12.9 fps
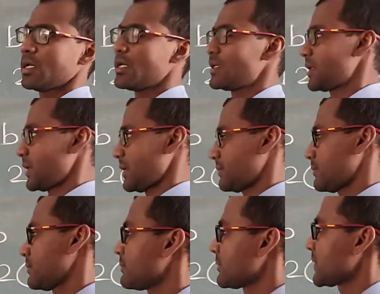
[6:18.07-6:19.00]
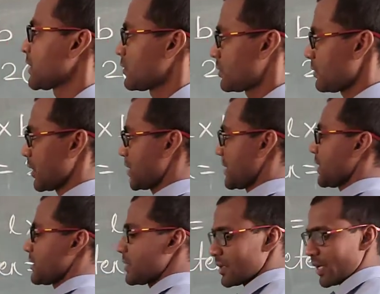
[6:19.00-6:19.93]
AC. So
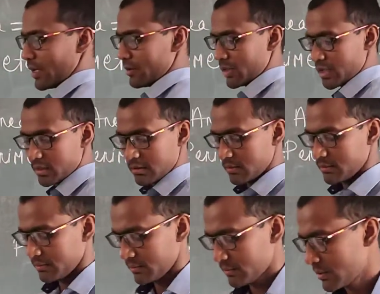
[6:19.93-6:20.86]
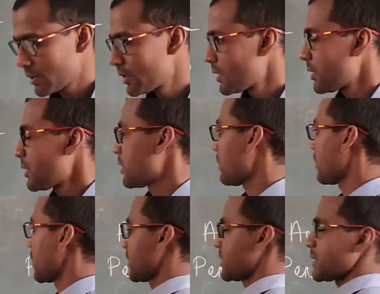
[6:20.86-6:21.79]
AC is the diagonal. Now
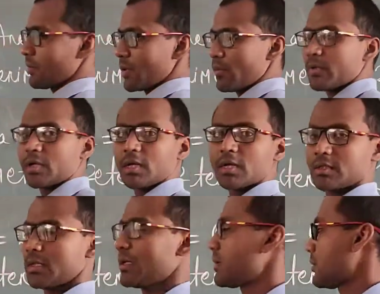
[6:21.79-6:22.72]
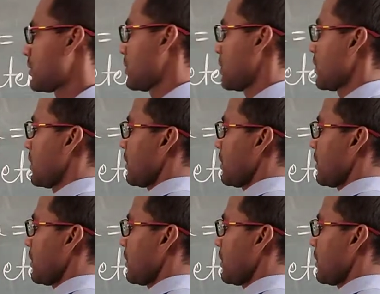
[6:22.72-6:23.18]
let us develop the relation